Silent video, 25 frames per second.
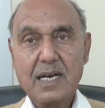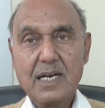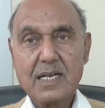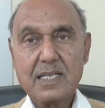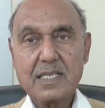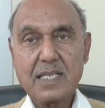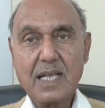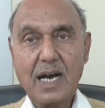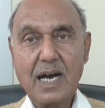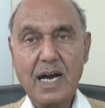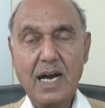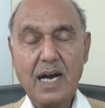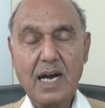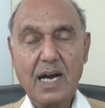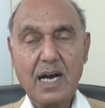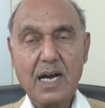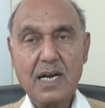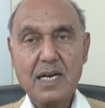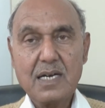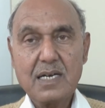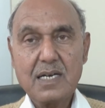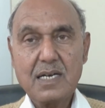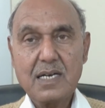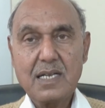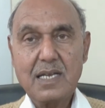The
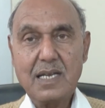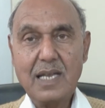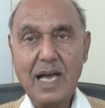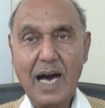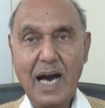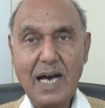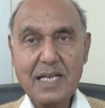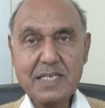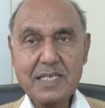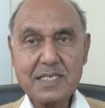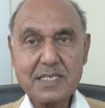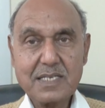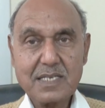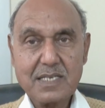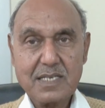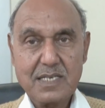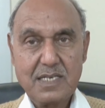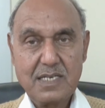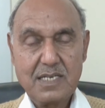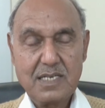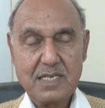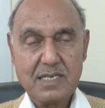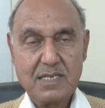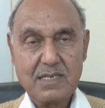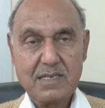last
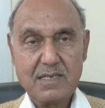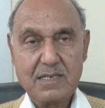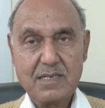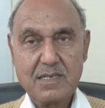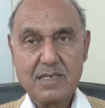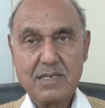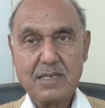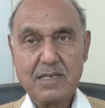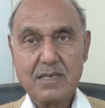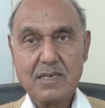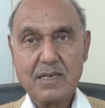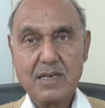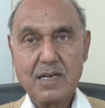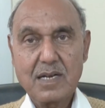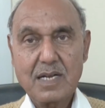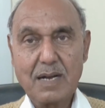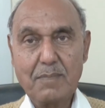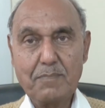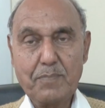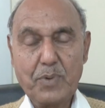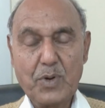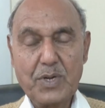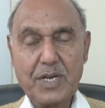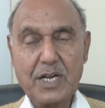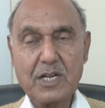
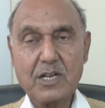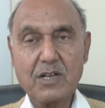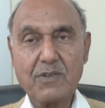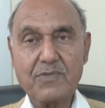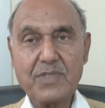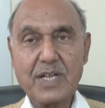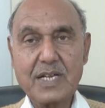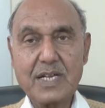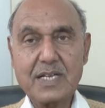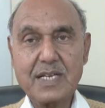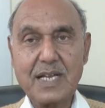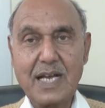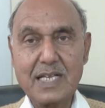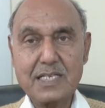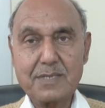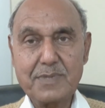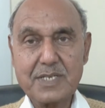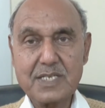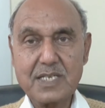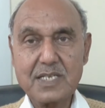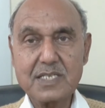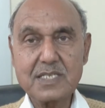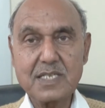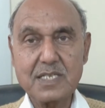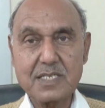component of the
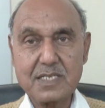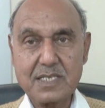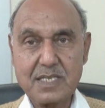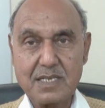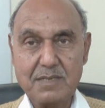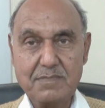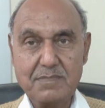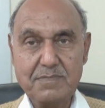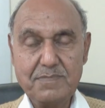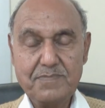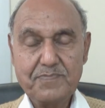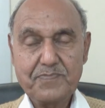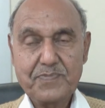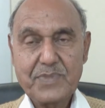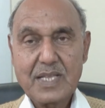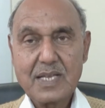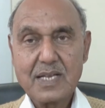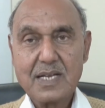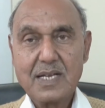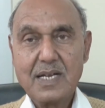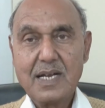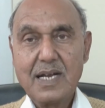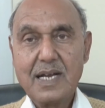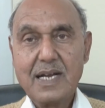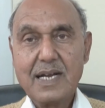transmission system
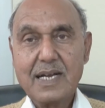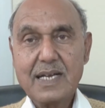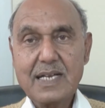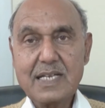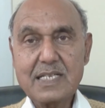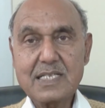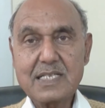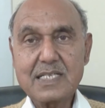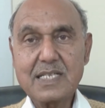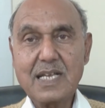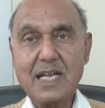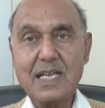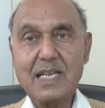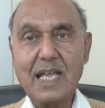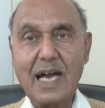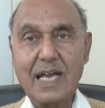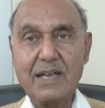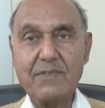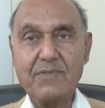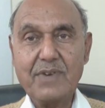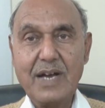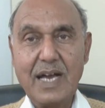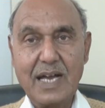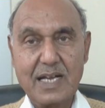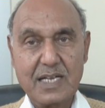is the
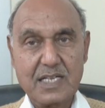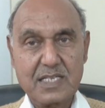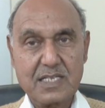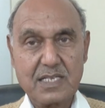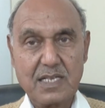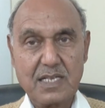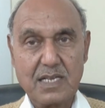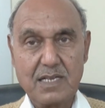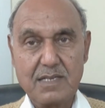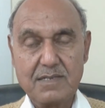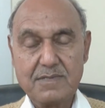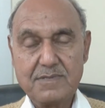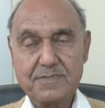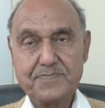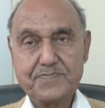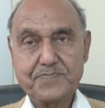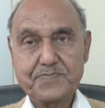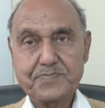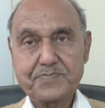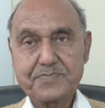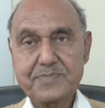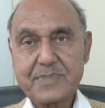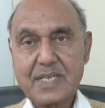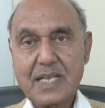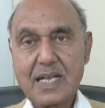live axle.
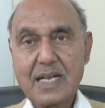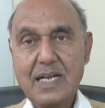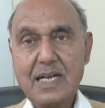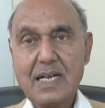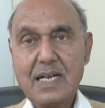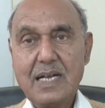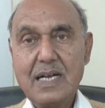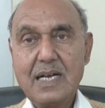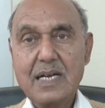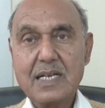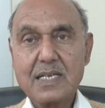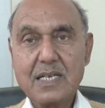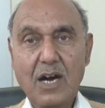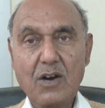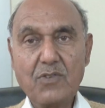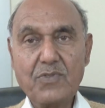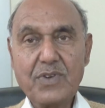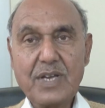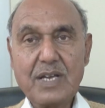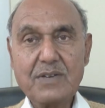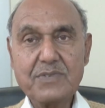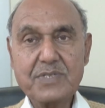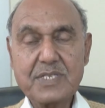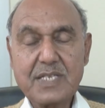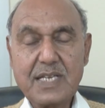Now
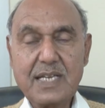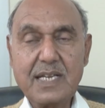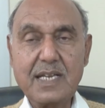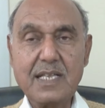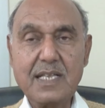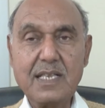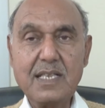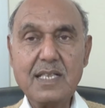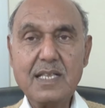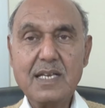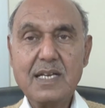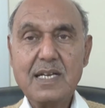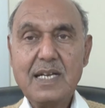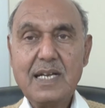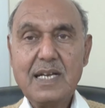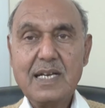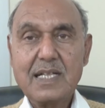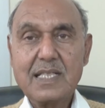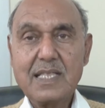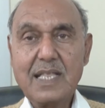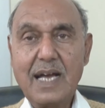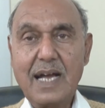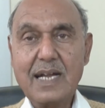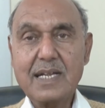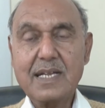we have seen
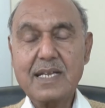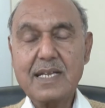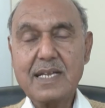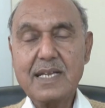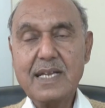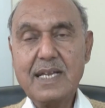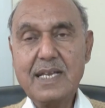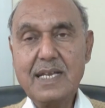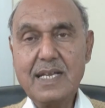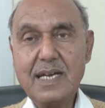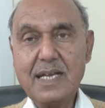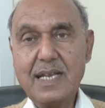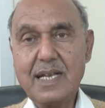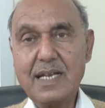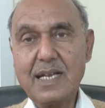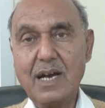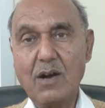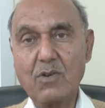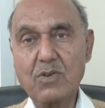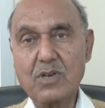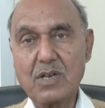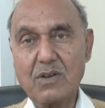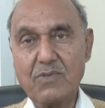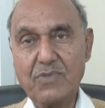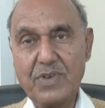that inner and
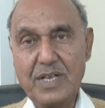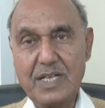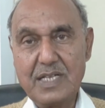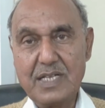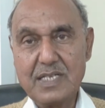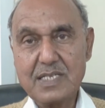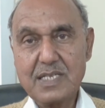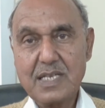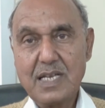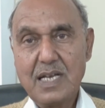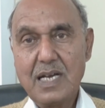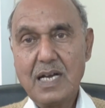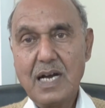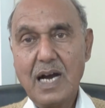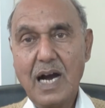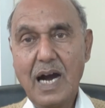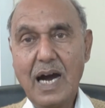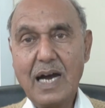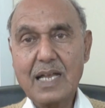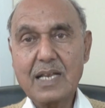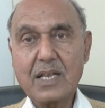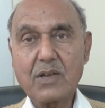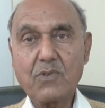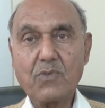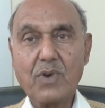outer wheels
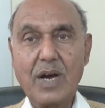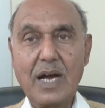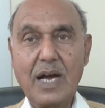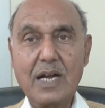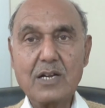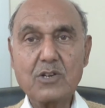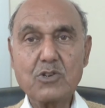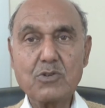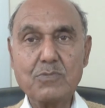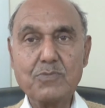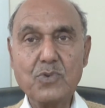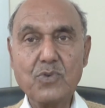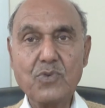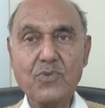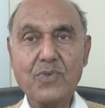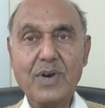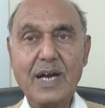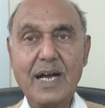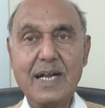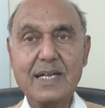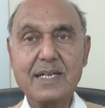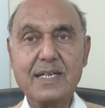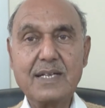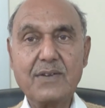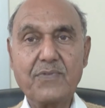are required to move
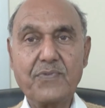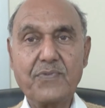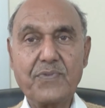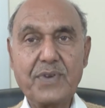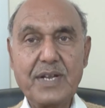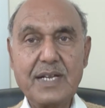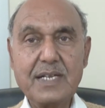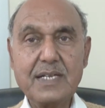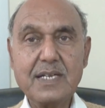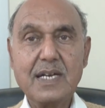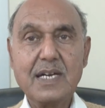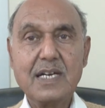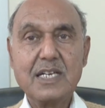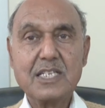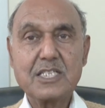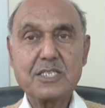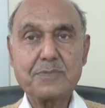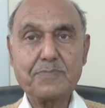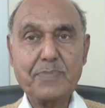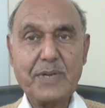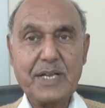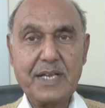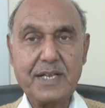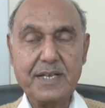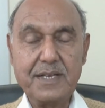at different
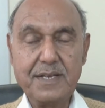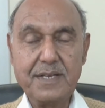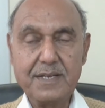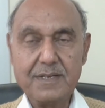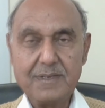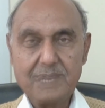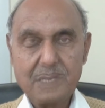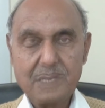speed.